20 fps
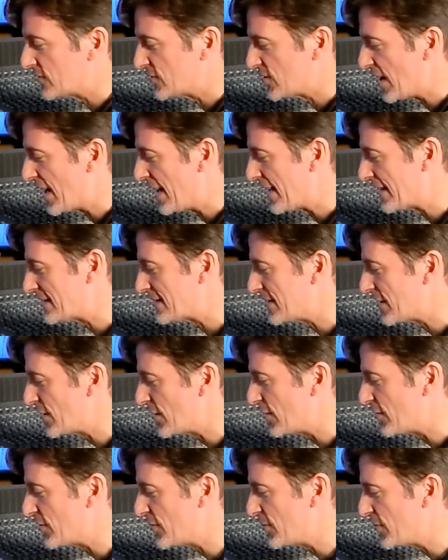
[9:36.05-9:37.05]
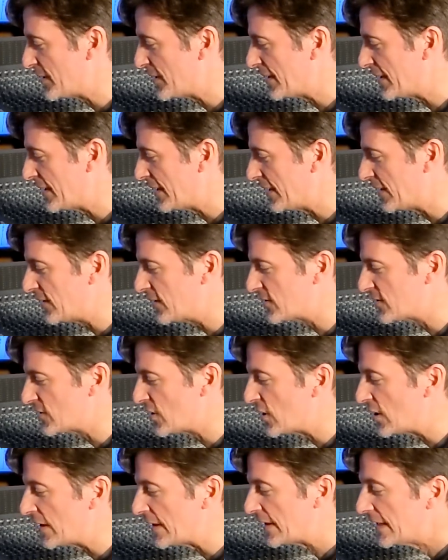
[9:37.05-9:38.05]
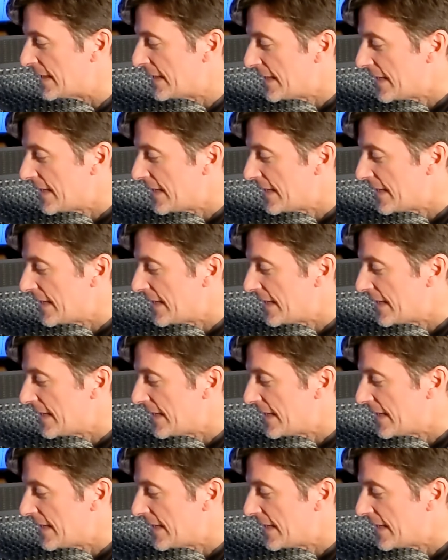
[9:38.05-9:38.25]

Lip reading: tracks there at the beginning of the song.